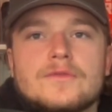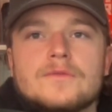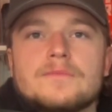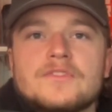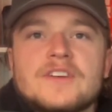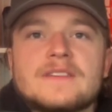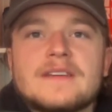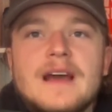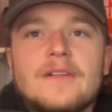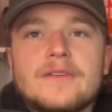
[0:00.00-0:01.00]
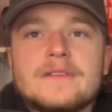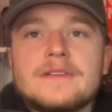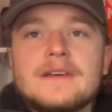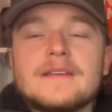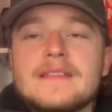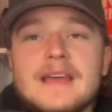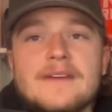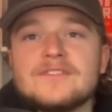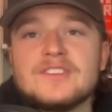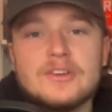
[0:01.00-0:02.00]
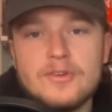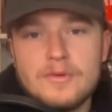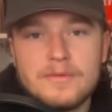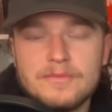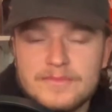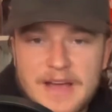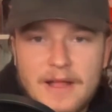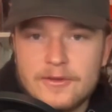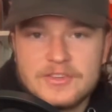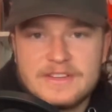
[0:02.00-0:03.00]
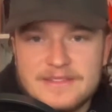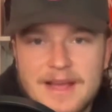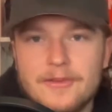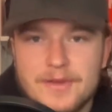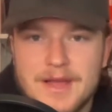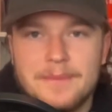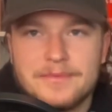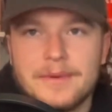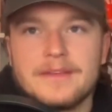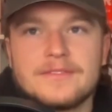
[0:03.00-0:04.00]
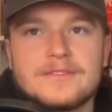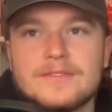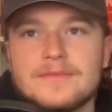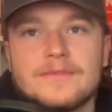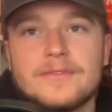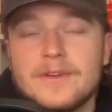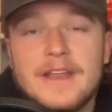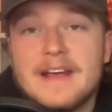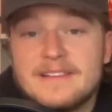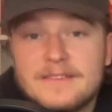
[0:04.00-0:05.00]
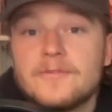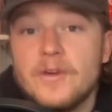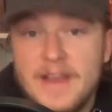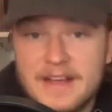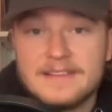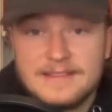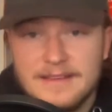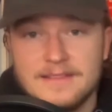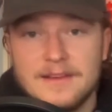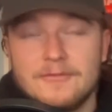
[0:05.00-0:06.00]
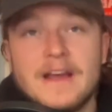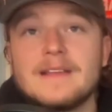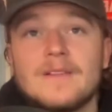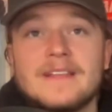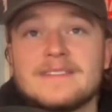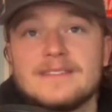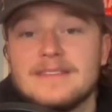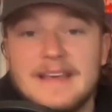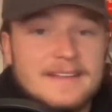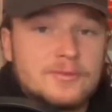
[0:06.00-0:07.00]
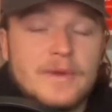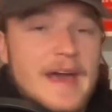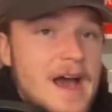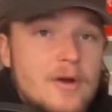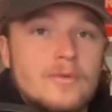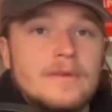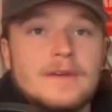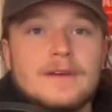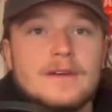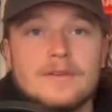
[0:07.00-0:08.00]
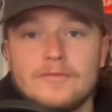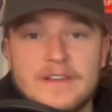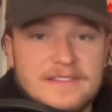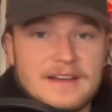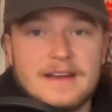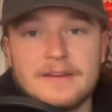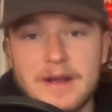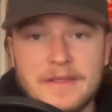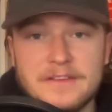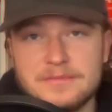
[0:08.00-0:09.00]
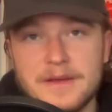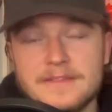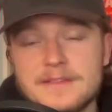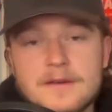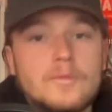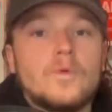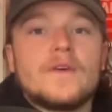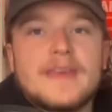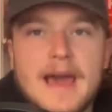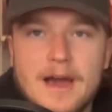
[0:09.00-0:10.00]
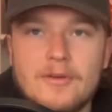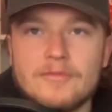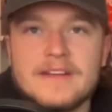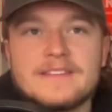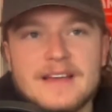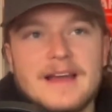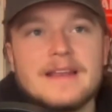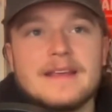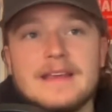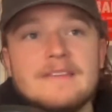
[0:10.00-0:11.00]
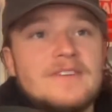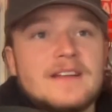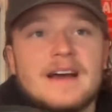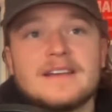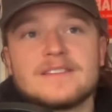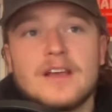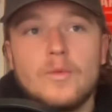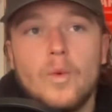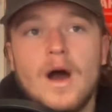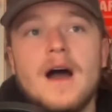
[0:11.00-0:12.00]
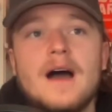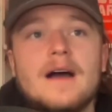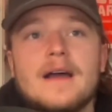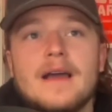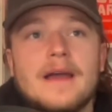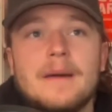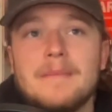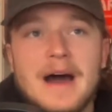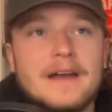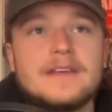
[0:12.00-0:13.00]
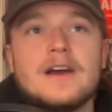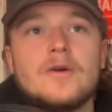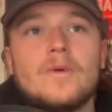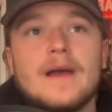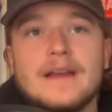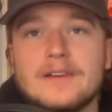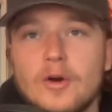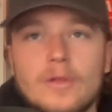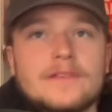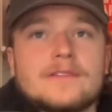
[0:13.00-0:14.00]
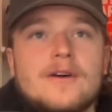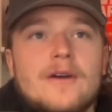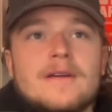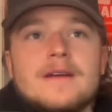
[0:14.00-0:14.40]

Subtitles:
projected calorie. Yeah, they have $0 in salary cap space for next season, right? That's without re-signing Riley Smith, without re-signing even guys like Waugh and Amadio and Kolasar.